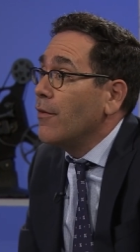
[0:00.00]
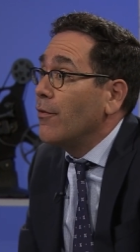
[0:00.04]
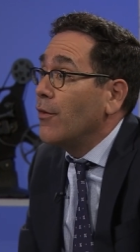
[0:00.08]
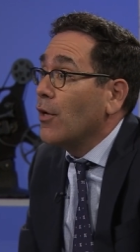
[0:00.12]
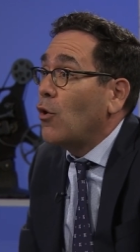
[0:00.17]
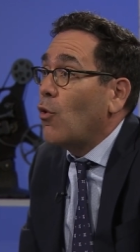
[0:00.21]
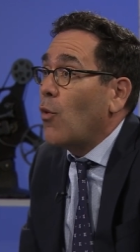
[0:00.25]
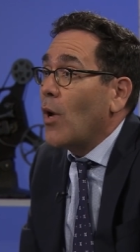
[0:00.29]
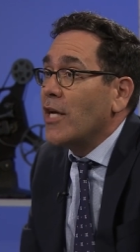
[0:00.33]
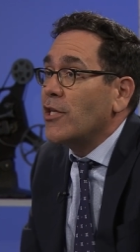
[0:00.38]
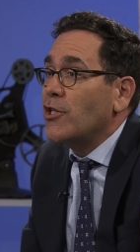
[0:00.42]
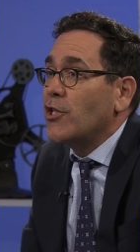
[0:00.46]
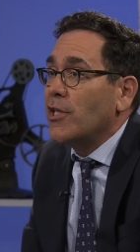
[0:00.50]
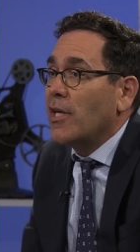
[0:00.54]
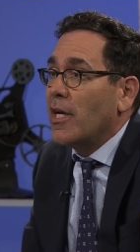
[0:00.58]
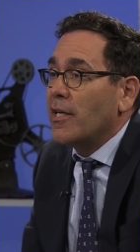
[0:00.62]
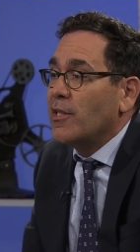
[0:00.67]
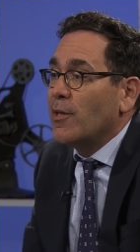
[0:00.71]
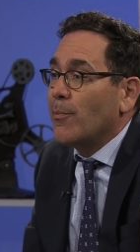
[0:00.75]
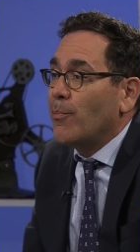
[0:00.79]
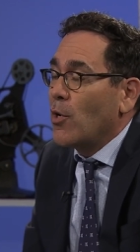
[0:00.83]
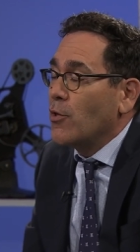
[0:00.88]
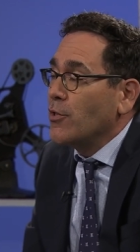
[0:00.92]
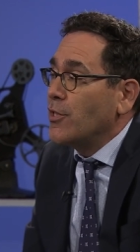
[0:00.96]
The question, I
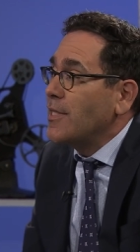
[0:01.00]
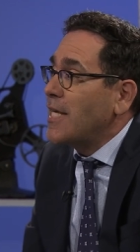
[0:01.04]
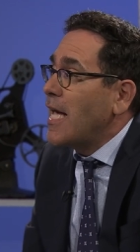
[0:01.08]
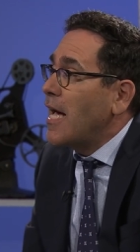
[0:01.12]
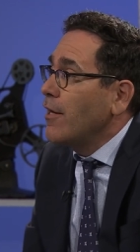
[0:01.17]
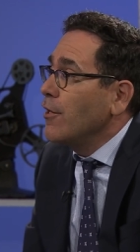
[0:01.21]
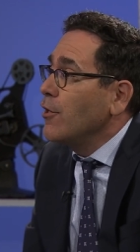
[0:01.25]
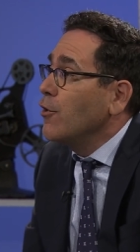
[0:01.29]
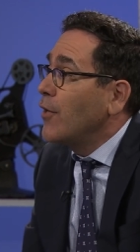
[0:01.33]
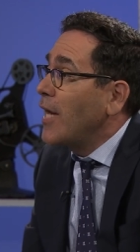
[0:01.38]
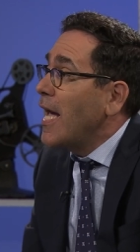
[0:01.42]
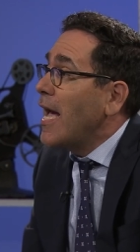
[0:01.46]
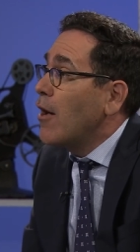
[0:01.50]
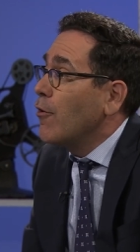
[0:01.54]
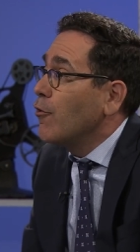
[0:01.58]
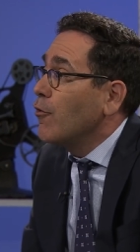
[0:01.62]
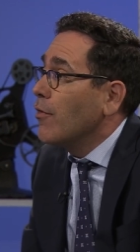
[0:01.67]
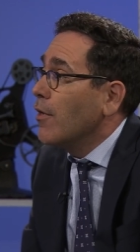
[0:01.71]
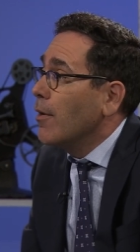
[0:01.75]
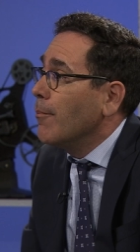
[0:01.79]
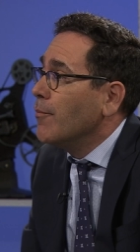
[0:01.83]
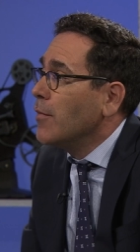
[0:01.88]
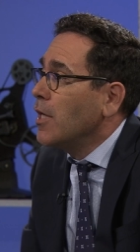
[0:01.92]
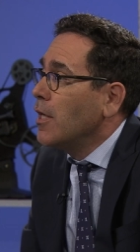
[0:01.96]
suppose, is how do you
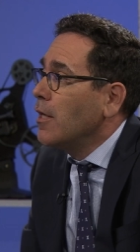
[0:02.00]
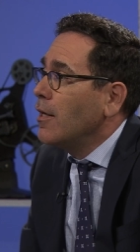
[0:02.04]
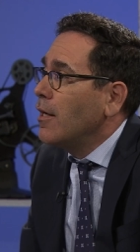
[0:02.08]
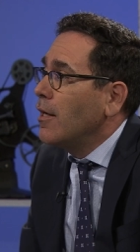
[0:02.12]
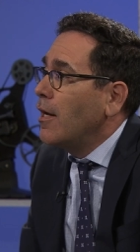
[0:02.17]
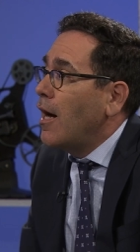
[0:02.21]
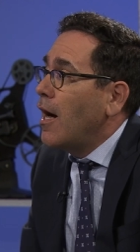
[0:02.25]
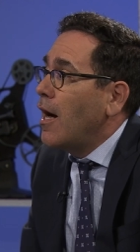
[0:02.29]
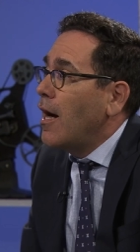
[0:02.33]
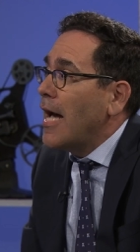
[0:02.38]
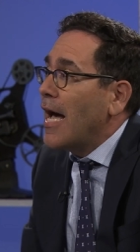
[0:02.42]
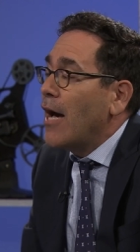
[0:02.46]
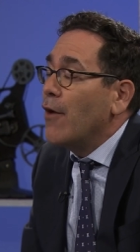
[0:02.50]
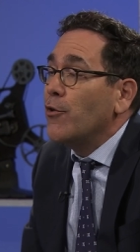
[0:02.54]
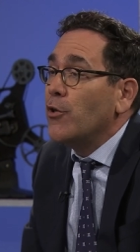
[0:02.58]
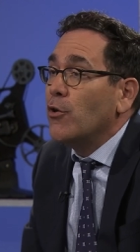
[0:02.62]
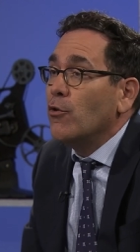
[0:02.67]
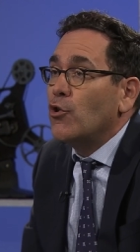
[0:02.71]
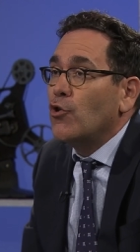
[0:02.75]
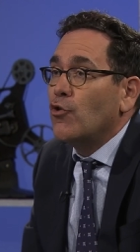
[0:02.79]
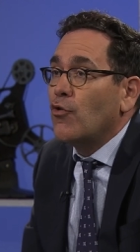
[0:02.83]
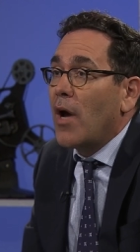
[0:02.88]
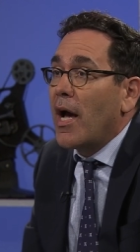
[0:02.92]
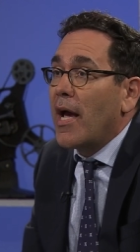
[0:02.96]
counter them? Yeah. Uh, how do
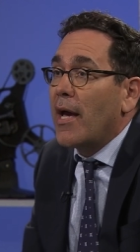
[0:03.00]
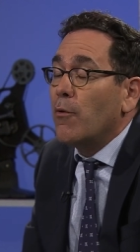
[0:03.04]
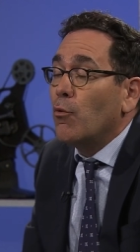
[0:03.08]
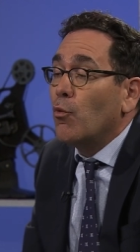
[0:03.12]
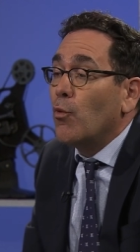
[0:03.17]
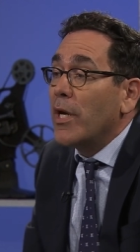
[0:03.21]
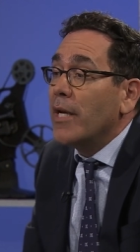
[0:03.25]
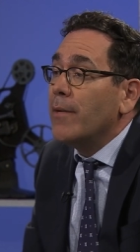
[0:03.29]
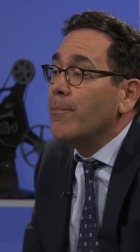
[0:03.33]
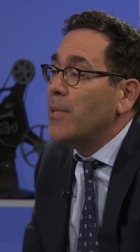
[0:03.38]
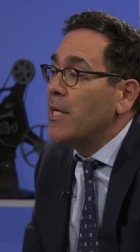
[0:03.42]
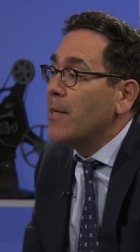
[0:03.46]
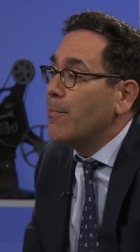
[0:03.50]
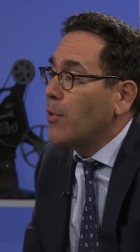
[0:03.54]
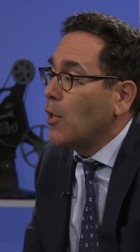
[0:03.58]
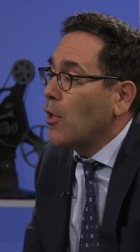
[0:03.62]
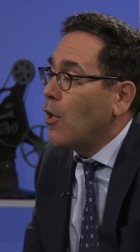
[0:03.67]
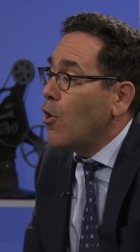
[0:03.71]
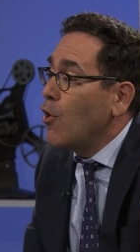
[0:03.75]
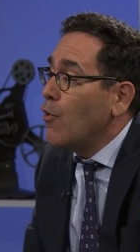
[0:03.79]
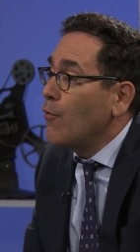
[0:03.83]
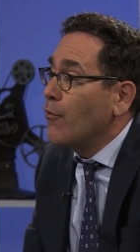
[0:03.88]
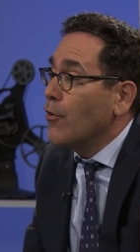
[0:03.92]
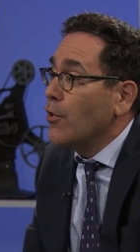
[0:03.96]
you try and win
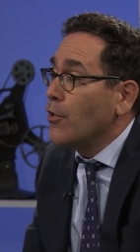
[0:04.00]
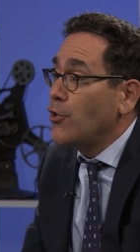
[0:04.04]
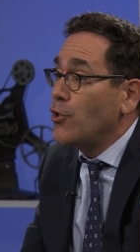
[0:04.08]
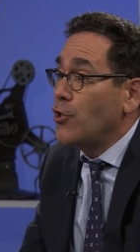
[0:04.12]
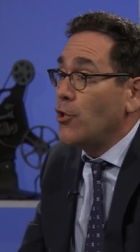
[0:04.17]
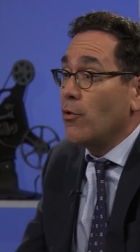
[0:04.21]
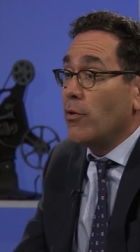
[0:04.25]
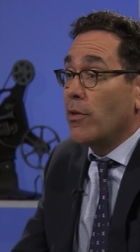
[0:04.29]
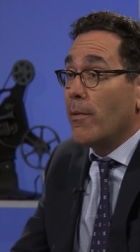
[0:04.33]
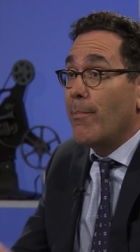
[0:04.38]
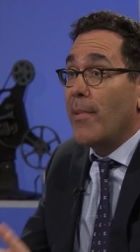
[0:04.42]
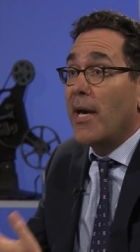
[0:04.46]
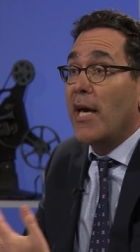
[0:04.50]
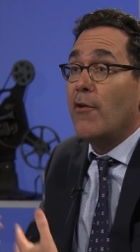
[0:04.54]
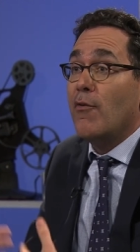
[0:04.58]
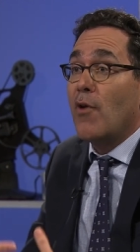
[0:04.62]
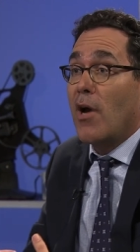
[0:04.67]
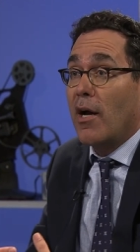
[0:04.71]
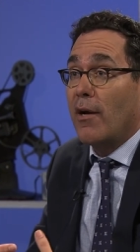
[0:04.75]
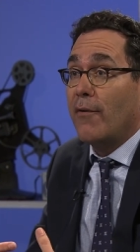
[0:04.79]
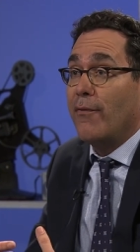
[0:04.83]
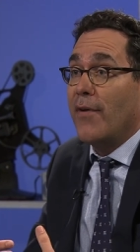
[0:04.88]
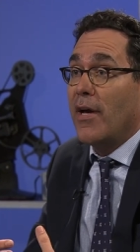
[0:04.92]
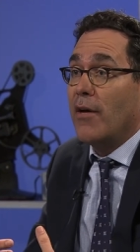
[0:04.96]
people over to the
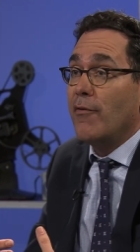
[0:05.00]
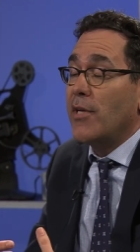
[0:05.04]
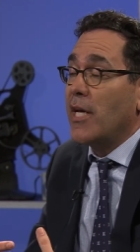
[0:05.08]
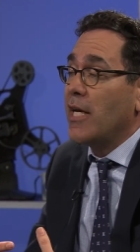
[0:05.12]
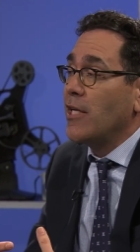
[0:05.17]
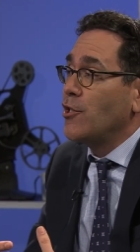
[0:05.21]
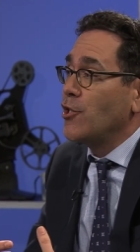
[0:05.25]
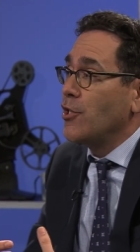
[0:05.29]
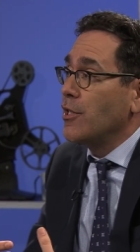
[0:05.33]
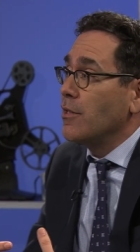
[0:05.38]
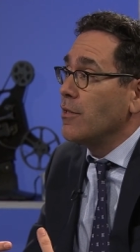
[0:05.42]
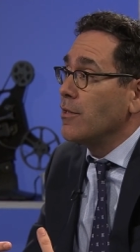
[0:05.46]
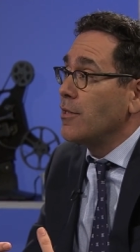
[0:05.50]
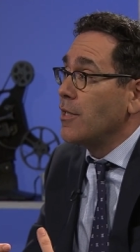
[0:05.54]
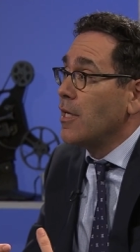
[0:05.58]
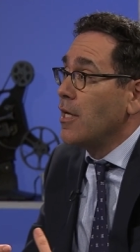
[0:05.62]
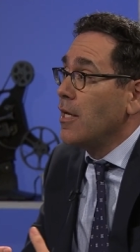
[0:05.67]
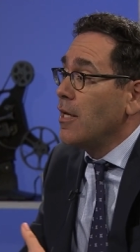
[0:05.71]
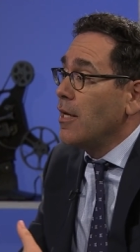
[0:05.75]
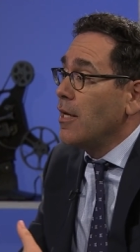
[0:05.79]
bedrock foundations